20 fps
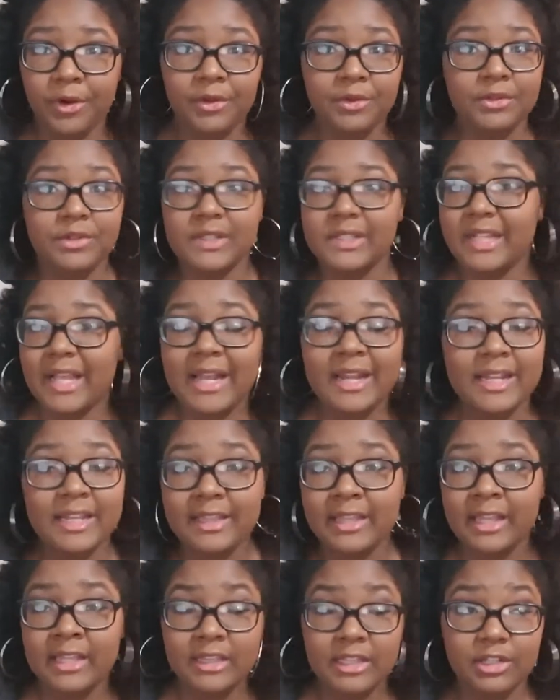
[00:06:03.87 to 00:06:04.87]

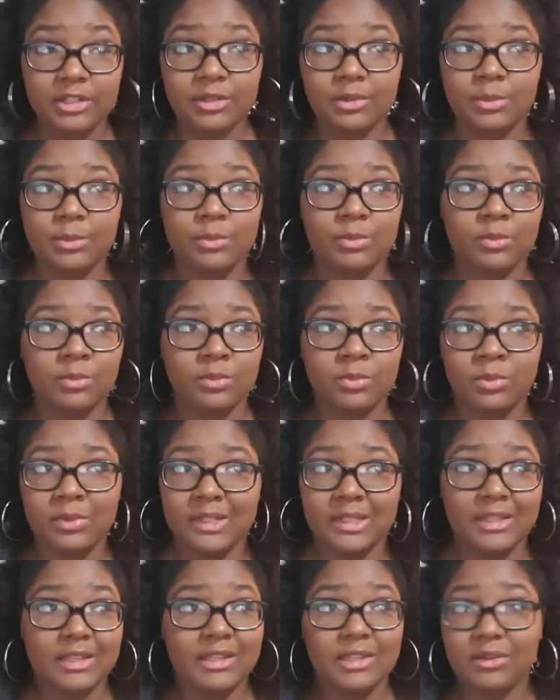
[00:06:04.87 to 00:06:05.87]
GoPros, anything that
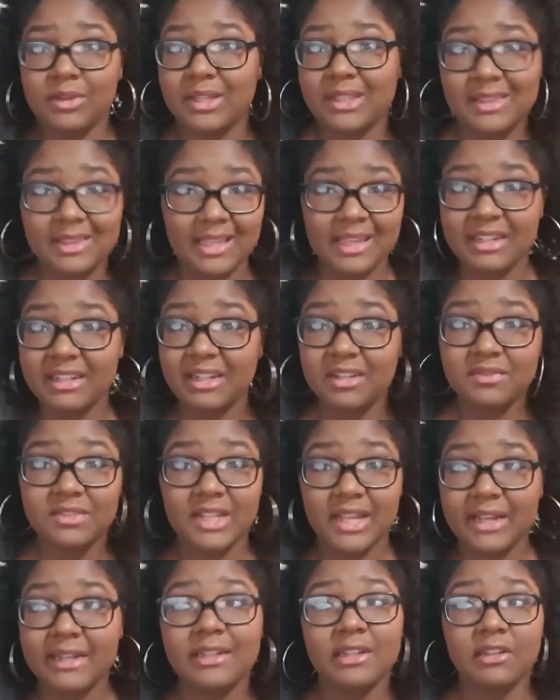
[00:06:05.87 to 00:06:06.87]
really you could
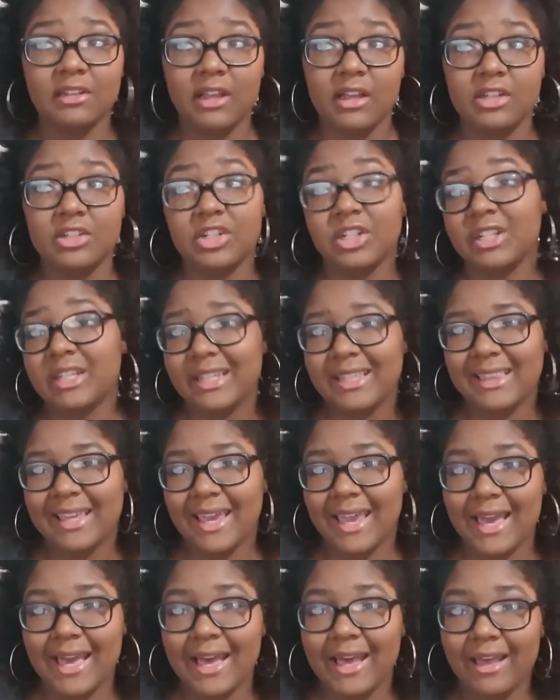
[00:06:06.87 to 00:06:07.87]
think of
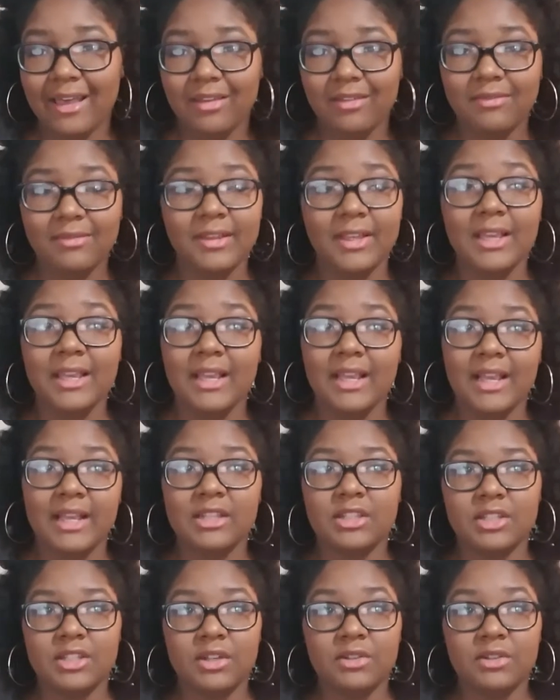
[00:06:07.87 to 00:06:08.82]
technologically they have.